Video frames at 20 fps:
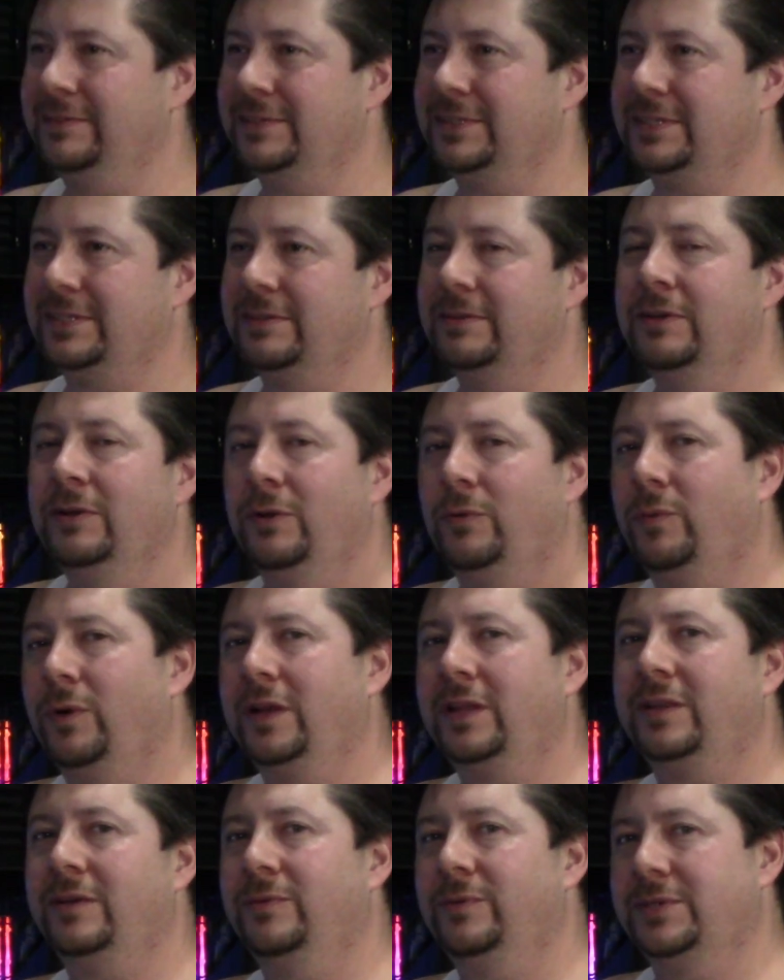was
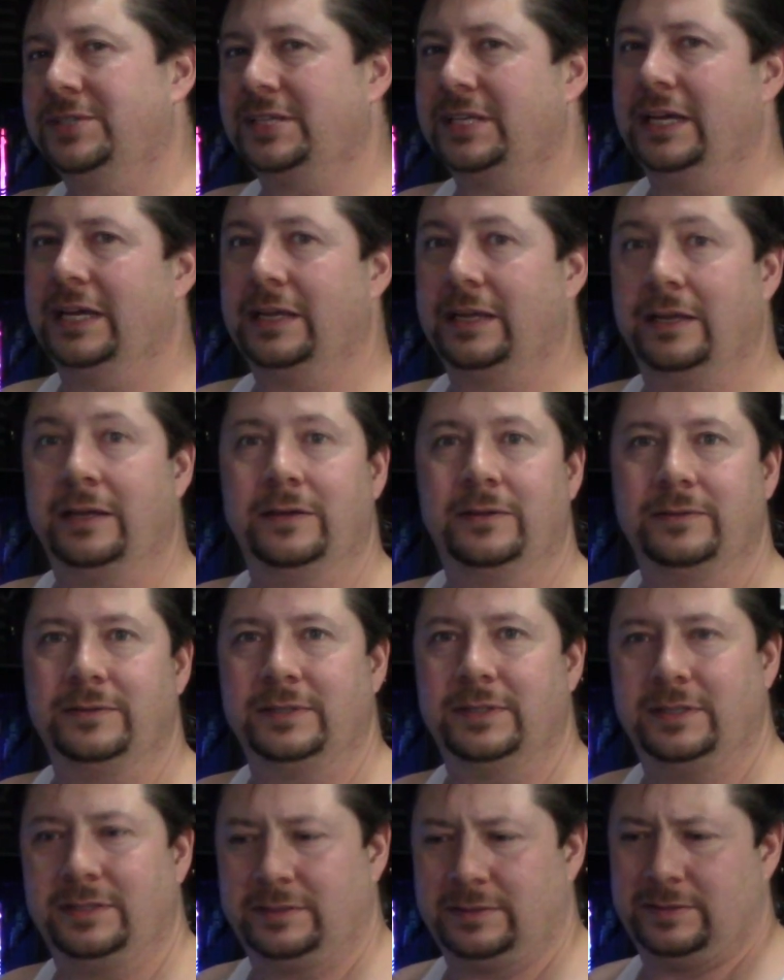one of them was like, you know,
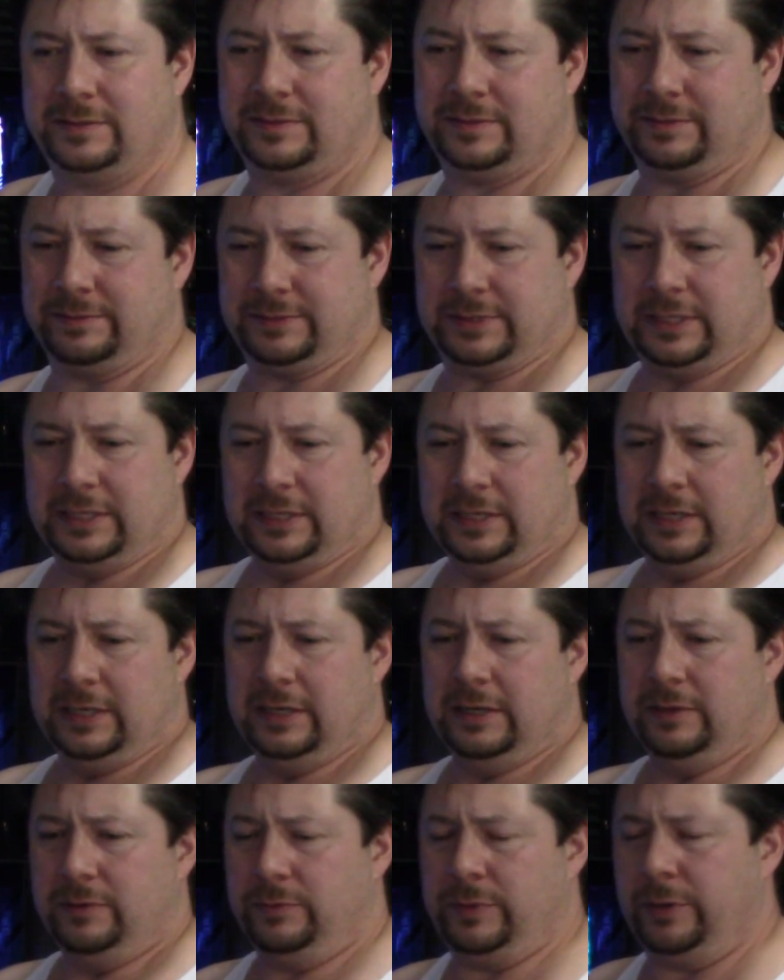it, it,
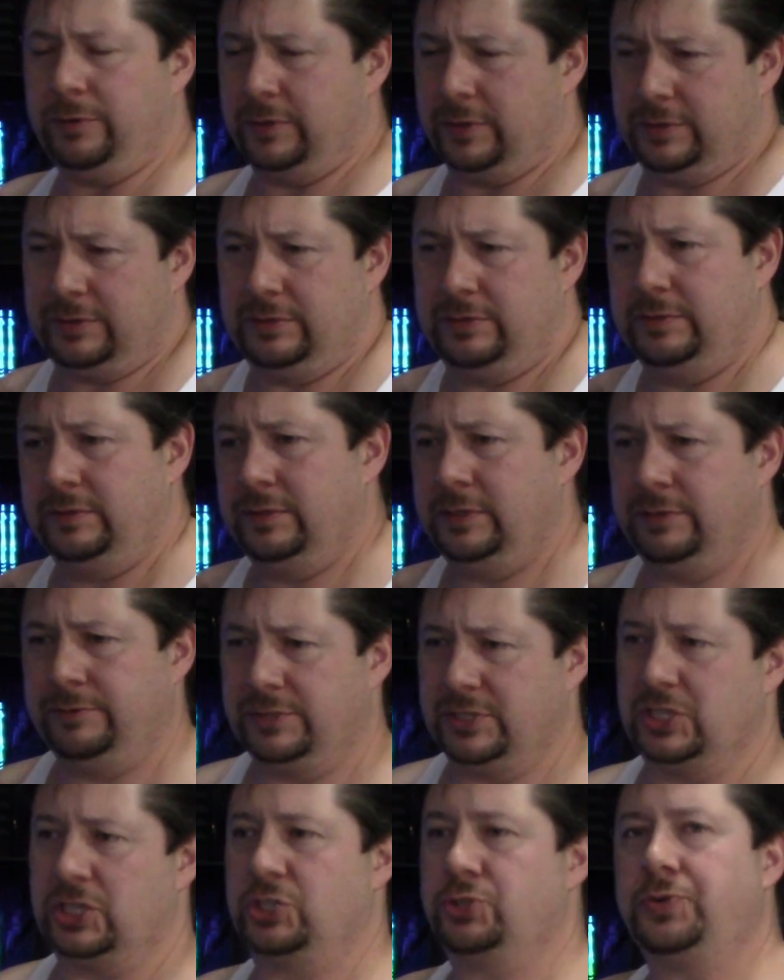we were there
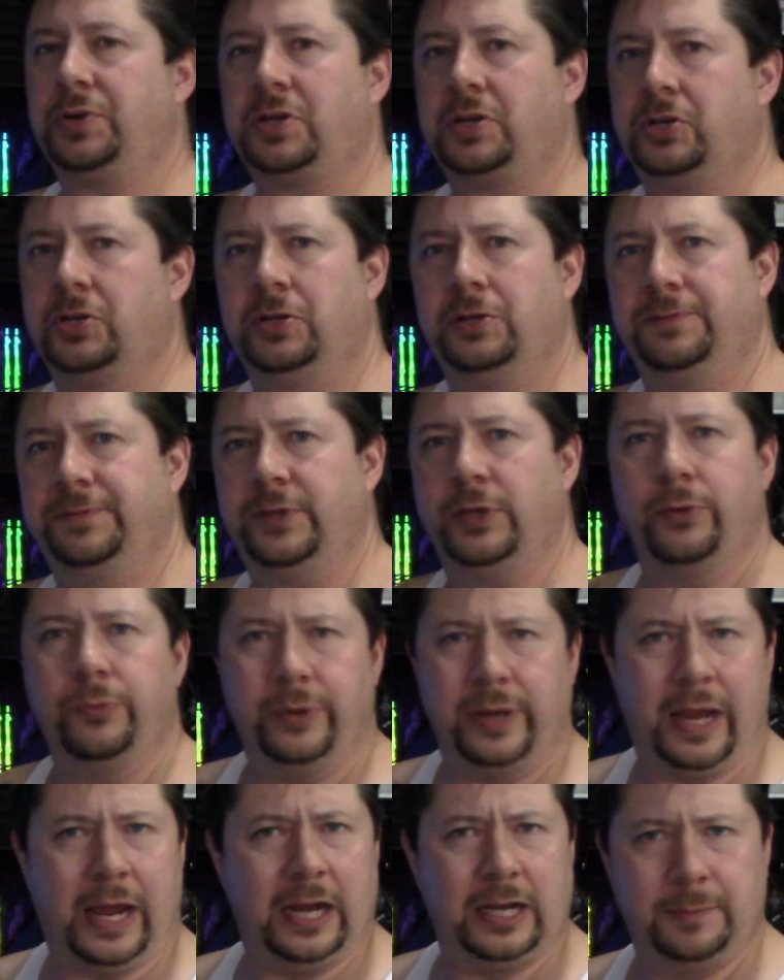was a strict curfew.
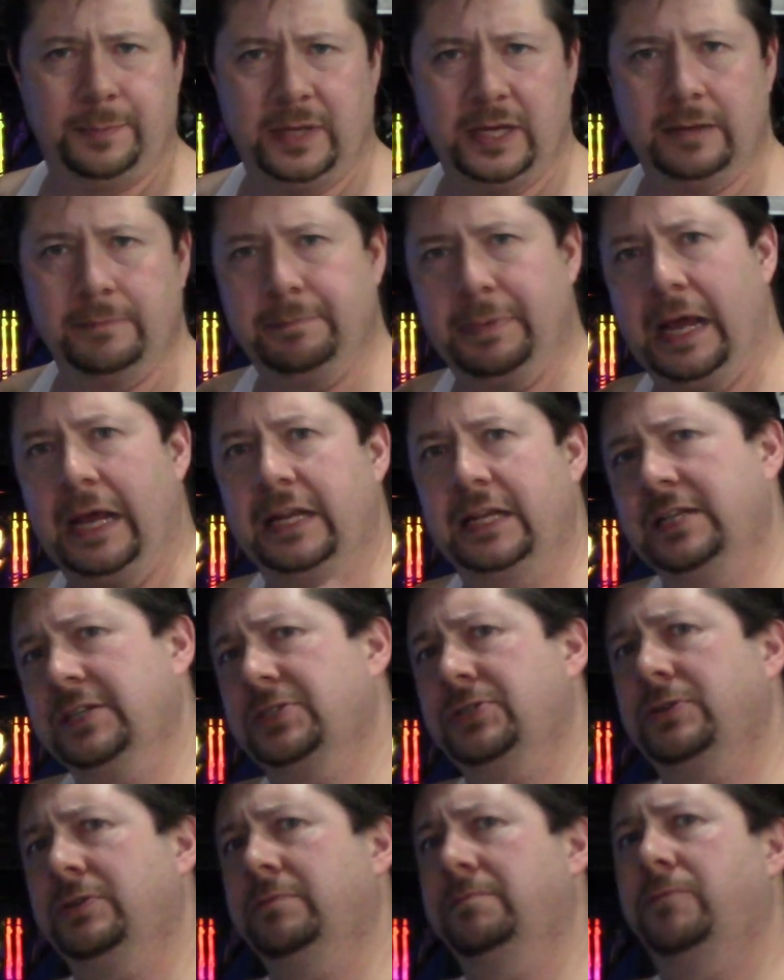We had to be in bed at a
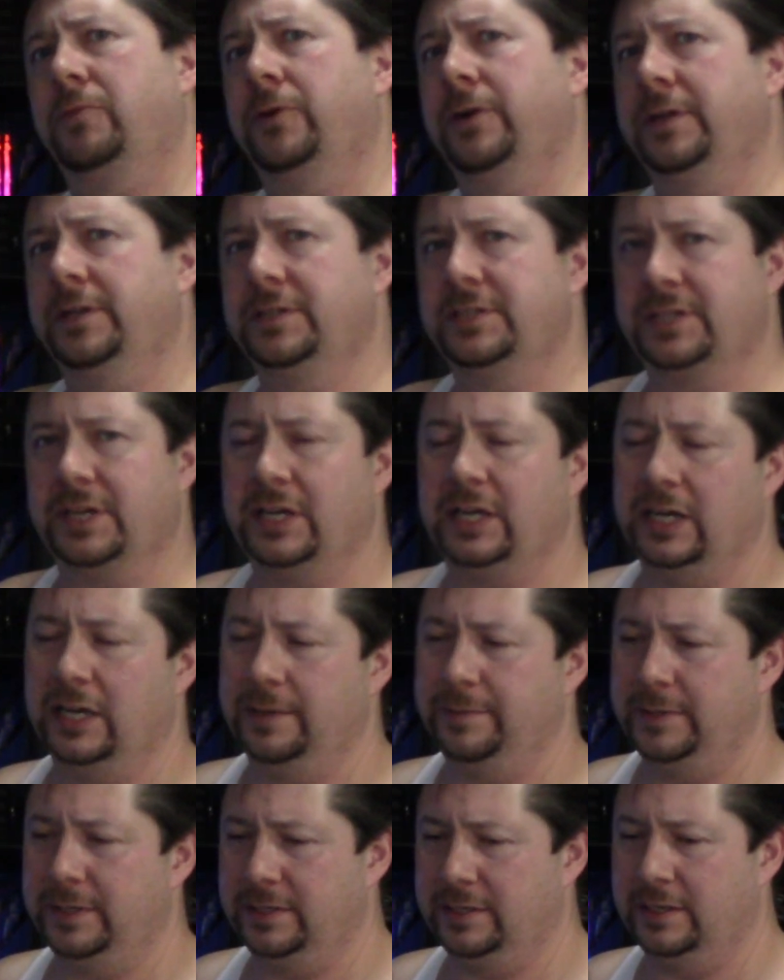certain point in
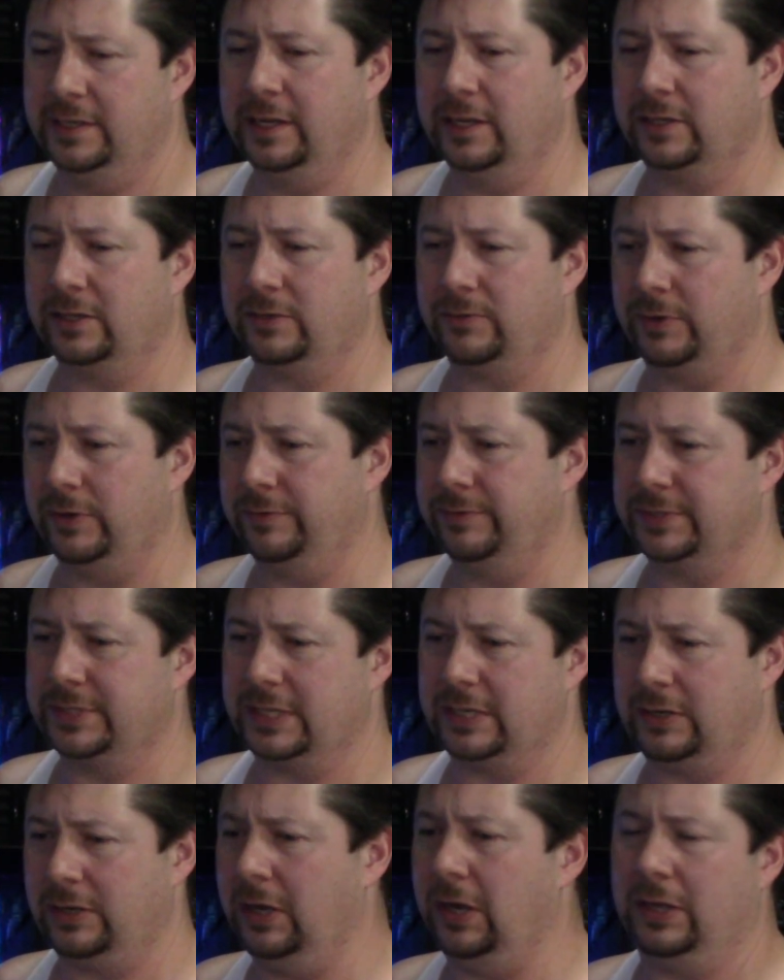time. And another one was
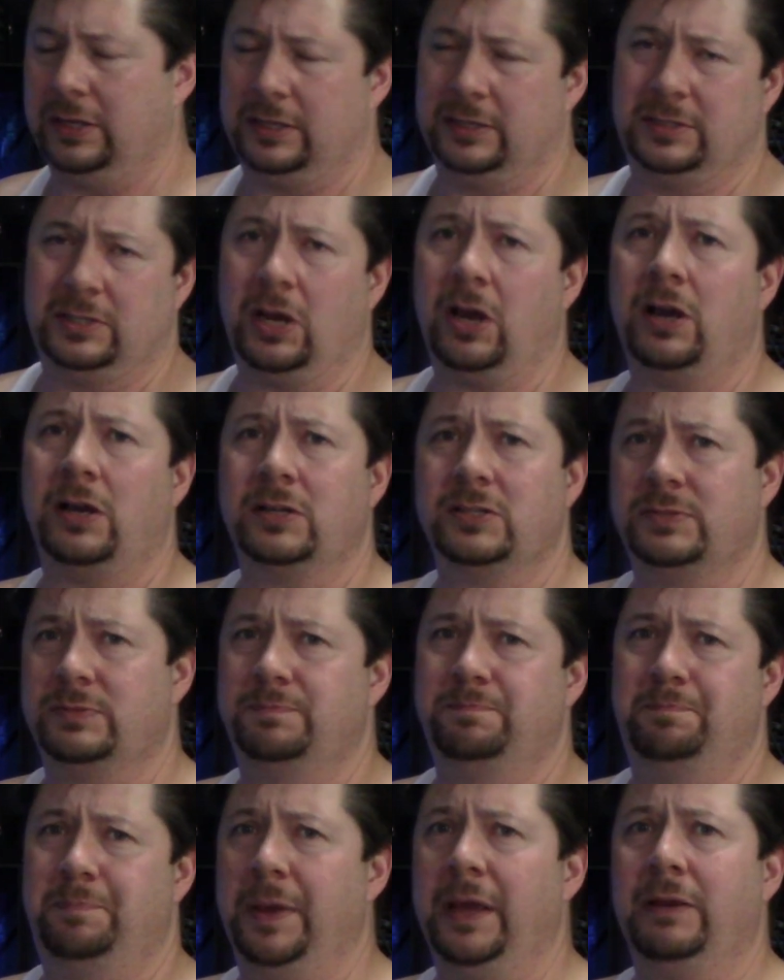like, "Oh, the dogs
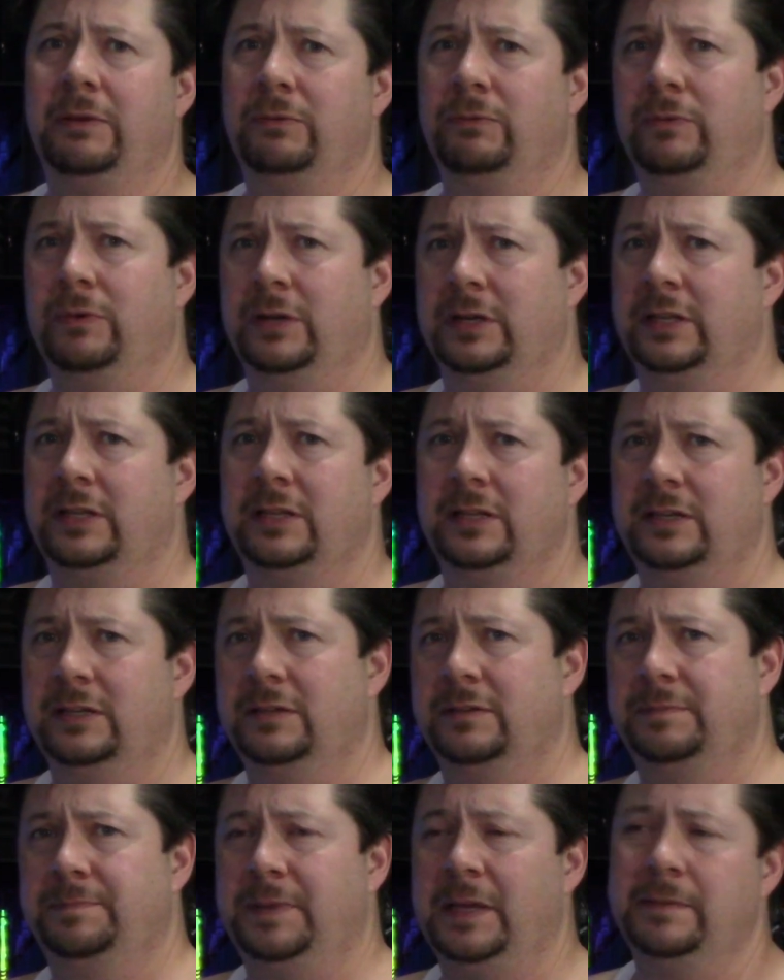bit one of
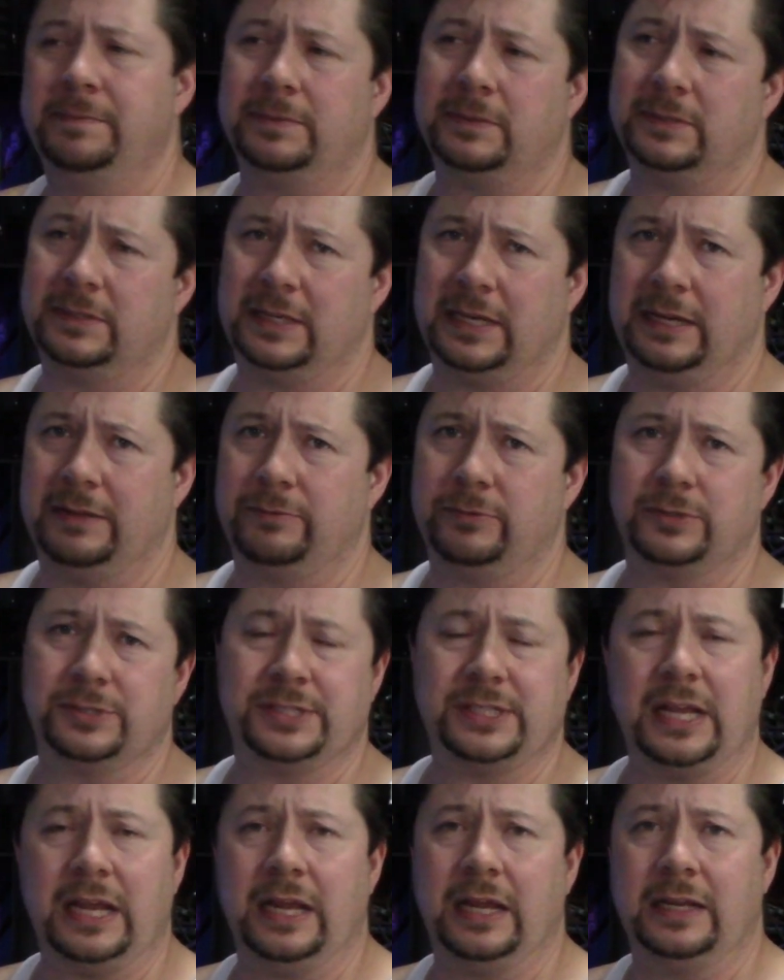the people that were
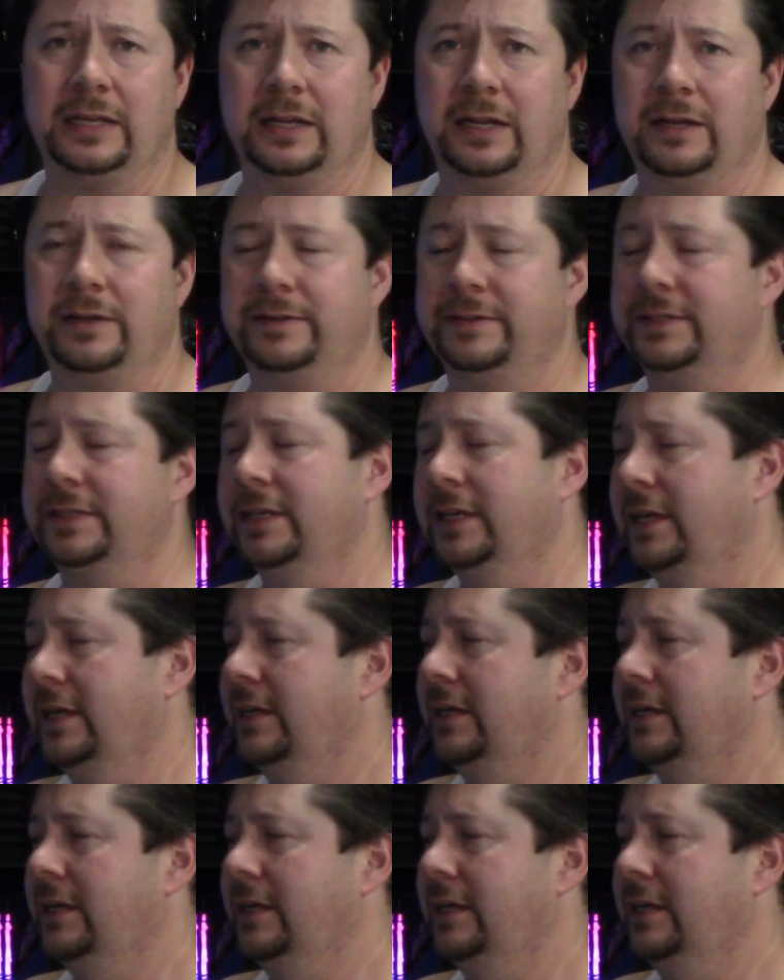staying oh. there," and,